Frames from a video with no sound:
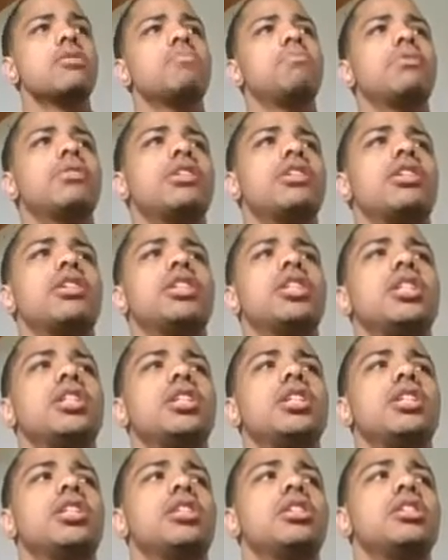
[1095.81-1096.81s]
But
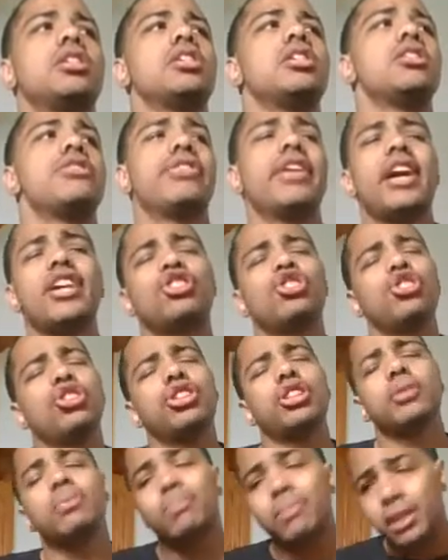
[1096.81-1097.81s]
that's
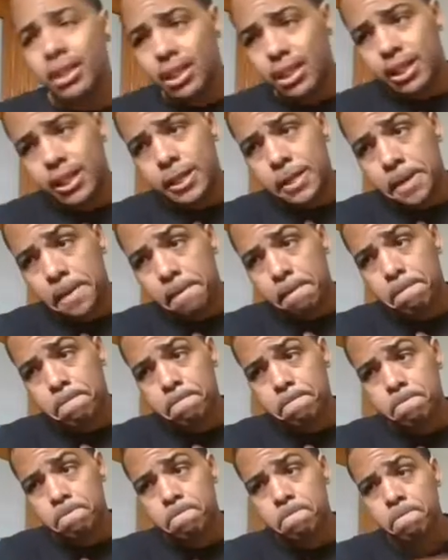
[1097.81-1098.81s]
just me.
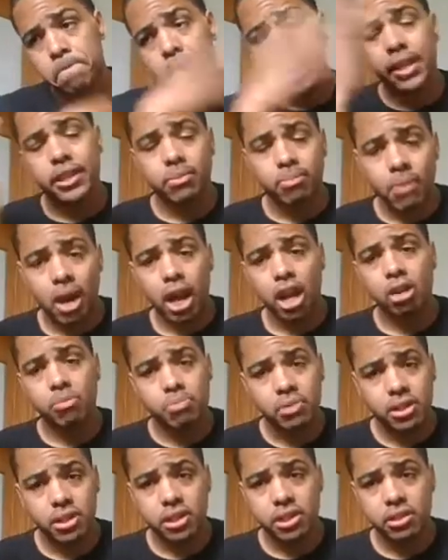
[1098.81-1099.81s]
That's my
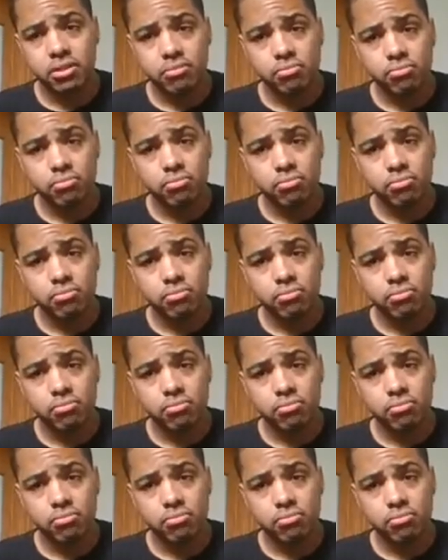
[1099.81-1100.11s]
opinion.